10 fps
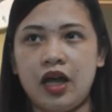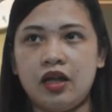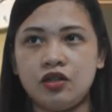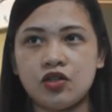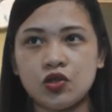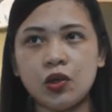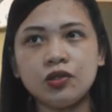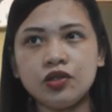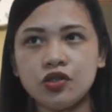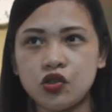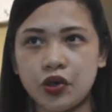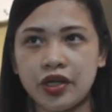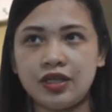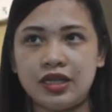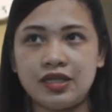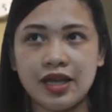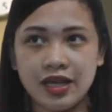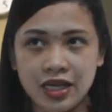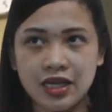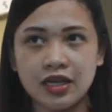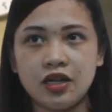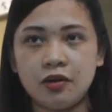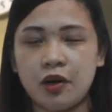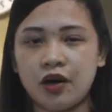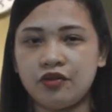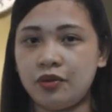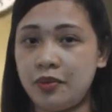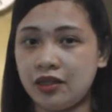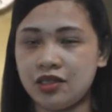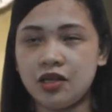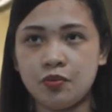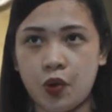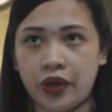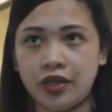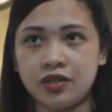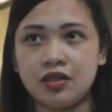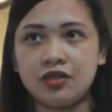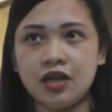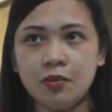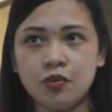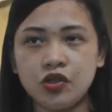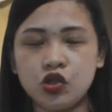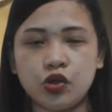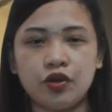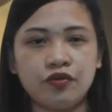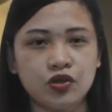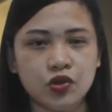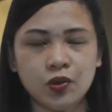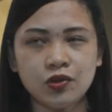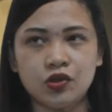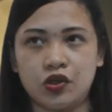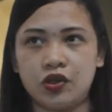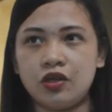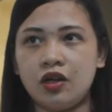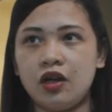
The solder joint is heated above the melting point temperature of the solder